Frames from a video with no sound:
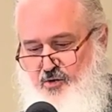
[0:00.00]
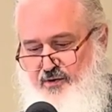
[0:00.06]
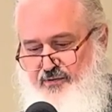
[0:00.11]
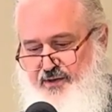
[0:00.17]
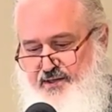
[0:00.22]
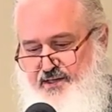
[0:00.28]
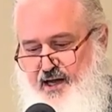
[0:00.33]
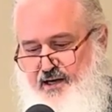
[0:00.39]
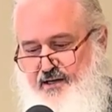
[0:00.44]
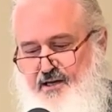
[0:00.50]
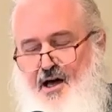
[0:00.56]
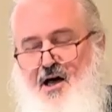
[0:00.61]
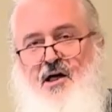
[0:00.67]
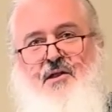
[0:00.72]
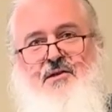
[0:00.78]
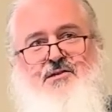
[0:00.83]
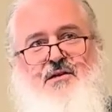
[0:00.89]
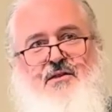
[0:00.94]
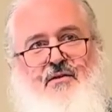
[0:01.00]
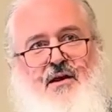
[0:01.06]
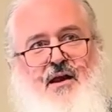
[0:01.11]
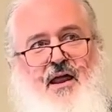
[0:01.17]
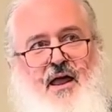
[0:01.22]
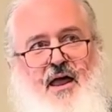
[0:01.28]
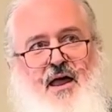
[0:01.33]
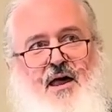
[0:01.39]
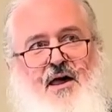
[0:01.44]
or the technology that it
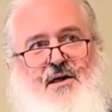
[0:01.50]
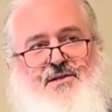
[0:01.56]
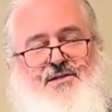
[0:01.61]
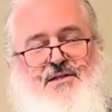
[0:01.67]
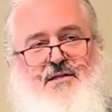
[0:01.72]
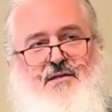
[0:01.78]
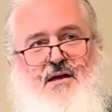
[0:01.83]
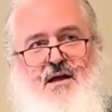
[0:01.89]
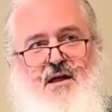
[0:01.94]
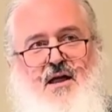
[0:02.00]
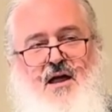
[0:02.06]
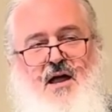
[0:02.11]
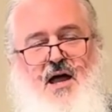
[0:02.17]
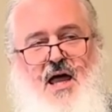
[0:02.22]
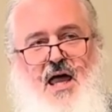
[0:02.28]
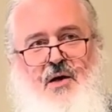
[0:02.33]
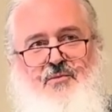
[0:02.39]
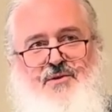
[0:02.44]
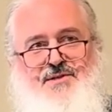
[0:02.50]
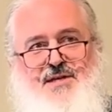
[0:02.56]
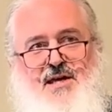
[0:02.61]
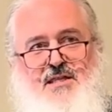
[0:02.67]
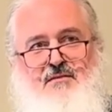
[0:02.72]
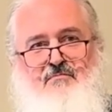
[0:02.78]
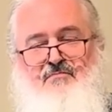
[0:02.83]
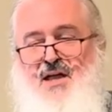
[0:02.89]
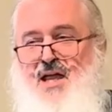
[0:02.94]
has. I would say
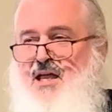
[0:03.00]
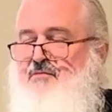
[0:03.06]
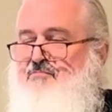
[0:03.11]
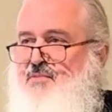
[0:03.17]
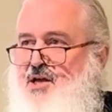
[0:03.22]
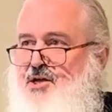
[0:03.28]
the main